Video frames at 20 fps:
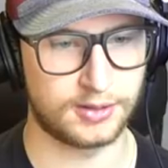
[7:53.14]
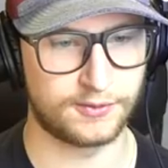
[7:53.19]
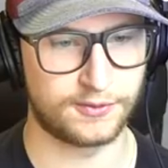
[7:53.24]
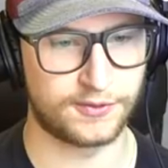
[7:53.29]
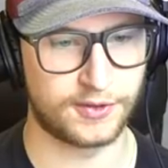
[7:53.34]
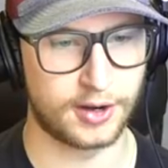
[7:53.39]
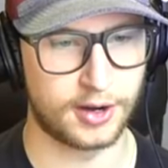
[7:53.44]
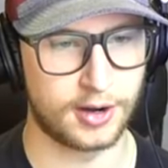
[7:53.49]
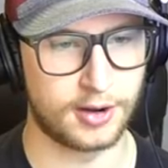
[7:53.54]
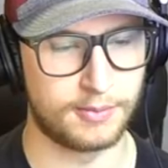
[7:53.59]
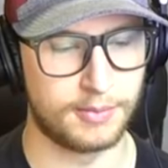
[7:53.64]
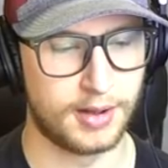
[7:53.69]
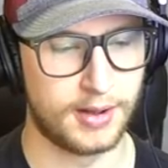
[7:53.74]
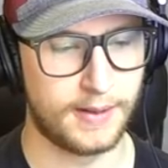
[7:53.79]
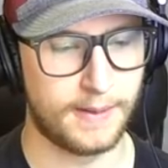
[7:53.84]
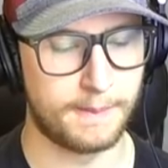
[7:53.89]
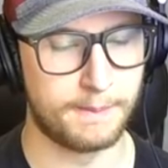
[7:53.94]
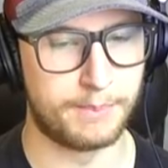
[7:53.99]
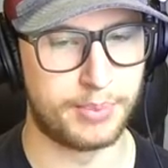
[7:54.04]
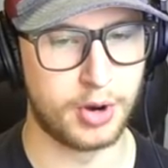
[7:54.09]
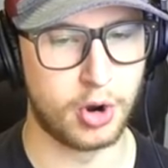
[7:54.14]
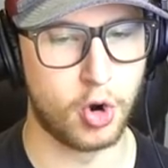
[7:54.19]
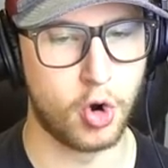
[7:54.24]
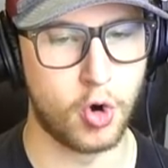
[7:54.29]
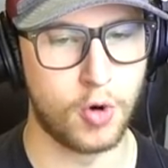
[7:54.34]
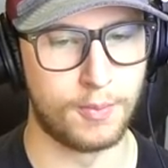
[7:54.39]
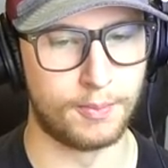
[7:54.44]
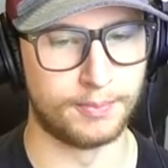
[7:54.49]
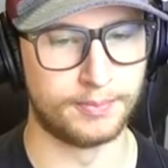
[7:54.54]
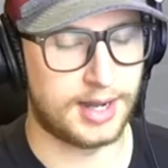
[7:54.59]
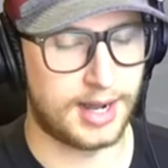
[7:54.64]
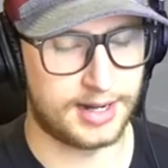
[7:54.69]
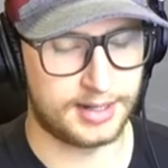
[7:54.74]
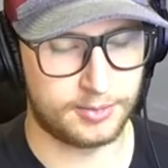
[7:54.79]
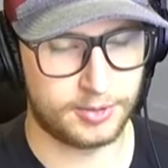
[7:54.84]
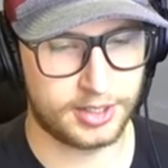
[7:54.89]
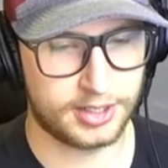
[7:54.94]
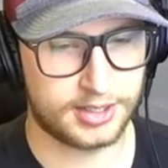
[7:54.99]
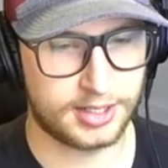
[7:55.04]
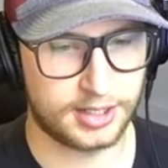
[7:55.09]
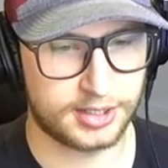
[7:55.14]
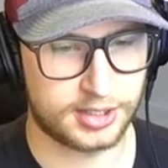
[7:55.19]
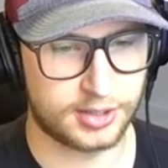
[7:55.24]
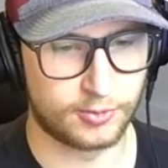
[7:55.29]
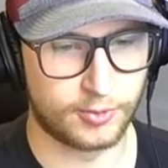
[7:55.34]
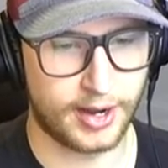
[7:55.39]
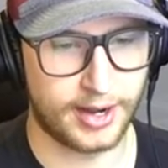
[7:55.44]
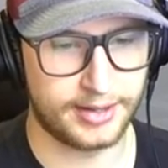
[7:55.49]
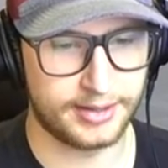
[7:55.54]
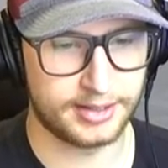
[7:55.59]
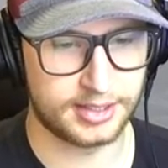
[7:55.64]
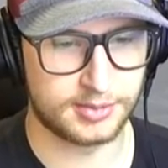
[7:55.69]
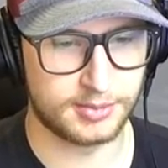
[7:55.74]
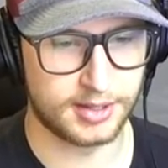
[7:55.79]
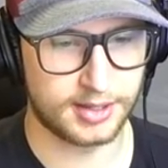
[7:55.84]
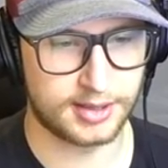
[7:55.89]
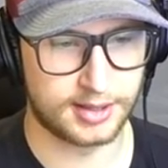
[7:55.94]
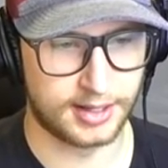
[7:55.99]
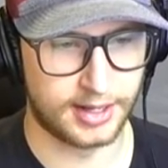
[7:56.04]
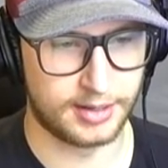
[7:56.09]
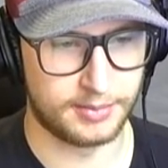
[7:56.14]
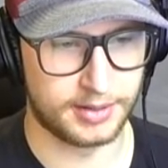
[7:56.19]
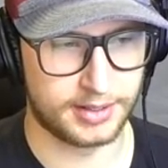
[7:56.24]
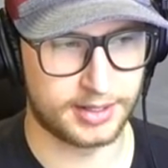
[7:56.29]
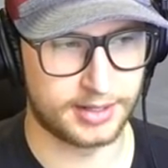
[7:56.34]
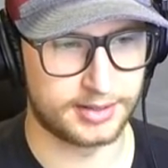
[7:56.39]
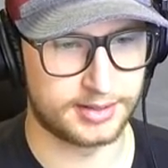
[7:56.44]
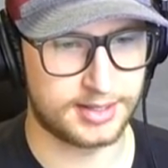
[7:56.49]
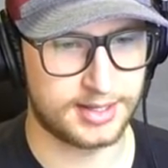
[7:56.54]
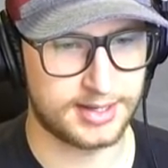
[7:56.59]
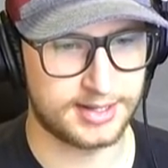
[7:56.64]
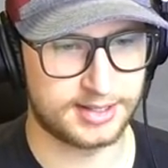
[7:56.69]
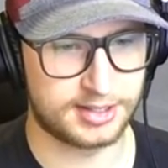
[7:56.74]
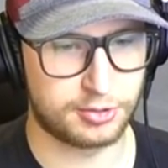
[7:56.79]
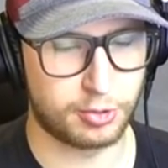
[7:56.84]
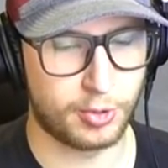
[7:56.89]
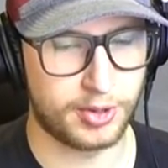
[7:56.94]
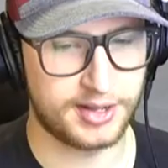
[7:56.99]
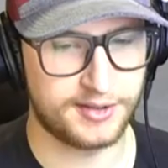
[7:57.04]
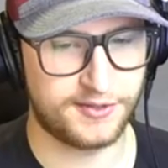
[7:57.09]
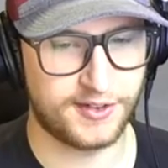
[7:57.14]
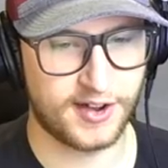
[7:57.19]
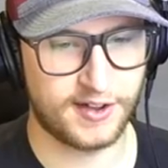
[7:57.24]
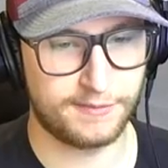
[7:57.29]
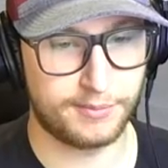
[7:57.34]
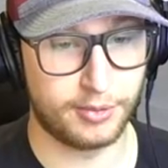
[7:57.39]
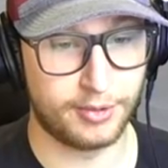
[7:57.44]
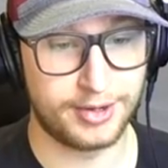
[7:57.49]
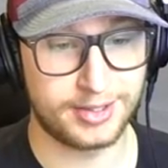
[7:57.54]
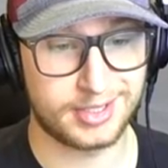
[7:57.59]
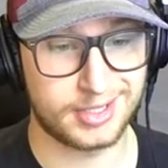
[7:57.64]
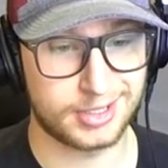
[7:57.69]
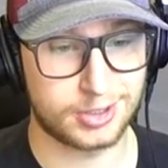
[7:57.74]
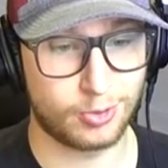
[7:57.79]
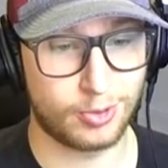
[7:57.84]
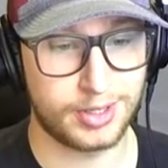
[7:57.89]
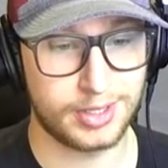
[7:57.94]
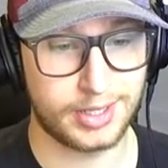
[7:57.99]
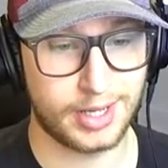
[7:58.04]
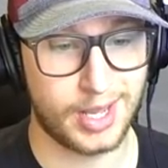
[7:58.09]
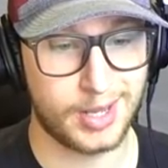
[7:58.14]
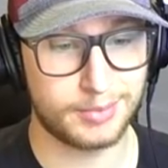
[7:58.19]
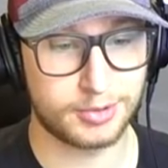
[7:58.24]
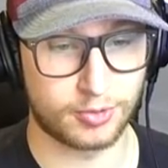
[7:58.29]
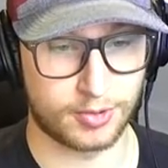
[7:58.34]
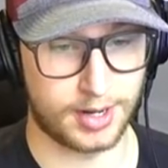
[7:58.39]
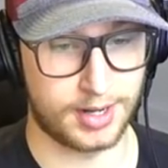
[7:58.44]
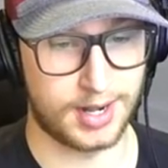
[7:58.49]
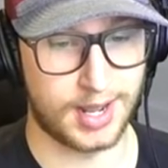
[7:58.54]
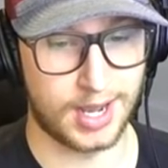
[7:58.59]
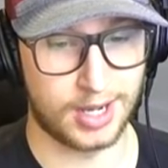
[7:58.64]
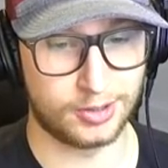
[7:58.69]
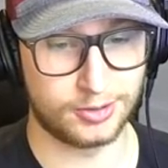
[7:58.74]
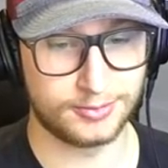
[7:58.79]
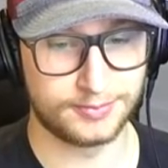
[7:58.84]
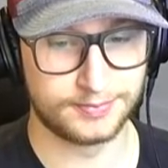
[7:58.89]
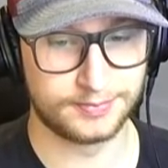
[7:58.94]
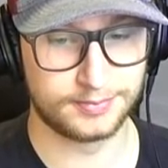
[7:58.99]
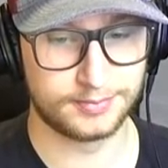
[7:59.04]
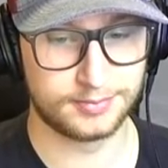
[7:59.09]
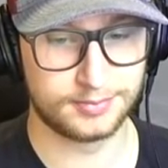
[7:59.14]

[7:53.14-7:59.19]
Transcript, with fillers: confirm, boom. Yeah, I didn't want to touch the Riley Smith line because he has 25 points in 20 games right now,